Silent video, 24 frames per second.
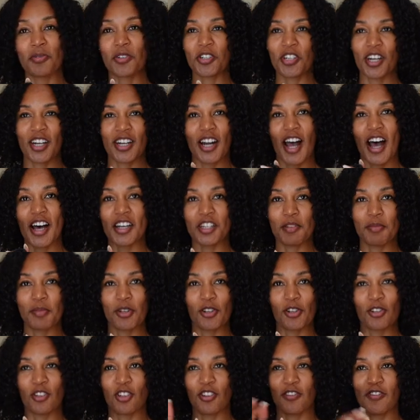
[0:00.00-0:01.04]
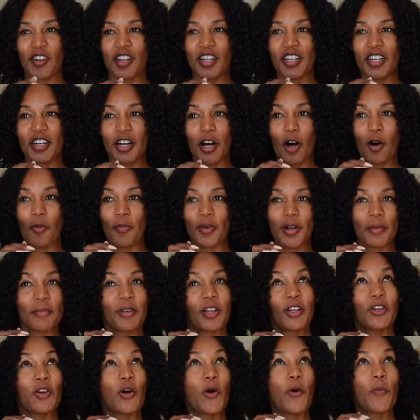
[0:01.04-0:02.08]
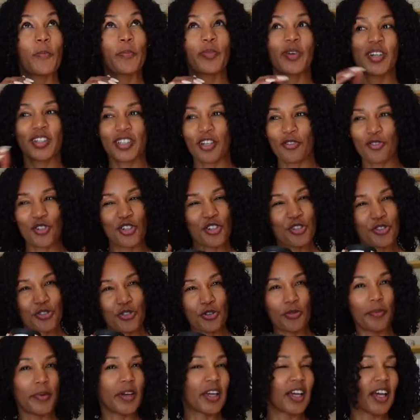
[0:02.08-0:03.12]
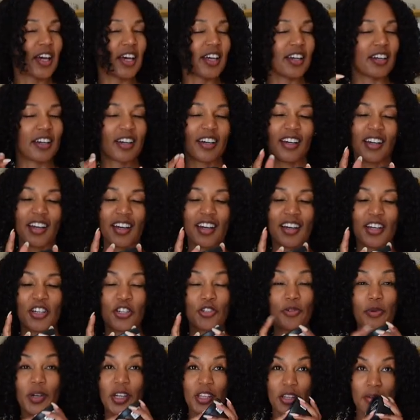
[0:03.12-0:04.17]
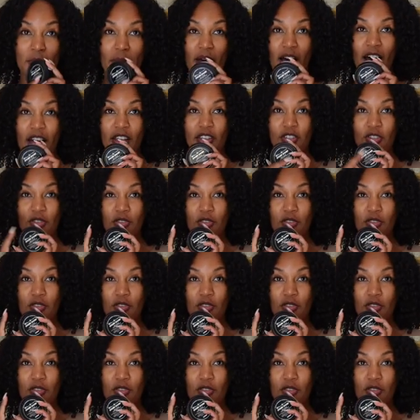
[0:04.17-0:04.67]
She had asked me earlier if I need help, and I'm like, nope, because I was just zooming in, doing the math.